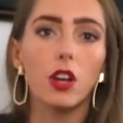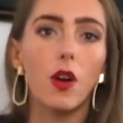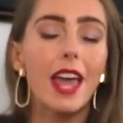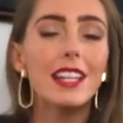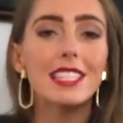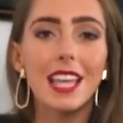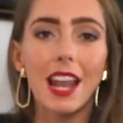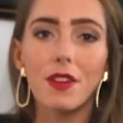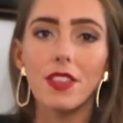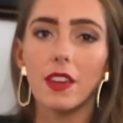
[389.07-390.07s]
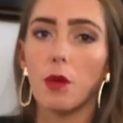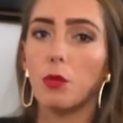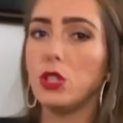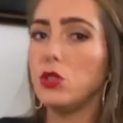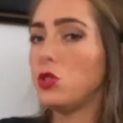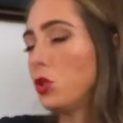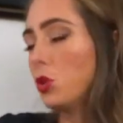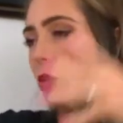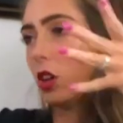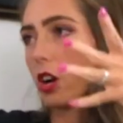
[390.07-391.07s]
go ahead and set everything up. We do 2
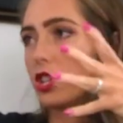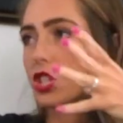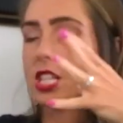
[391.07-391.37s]
large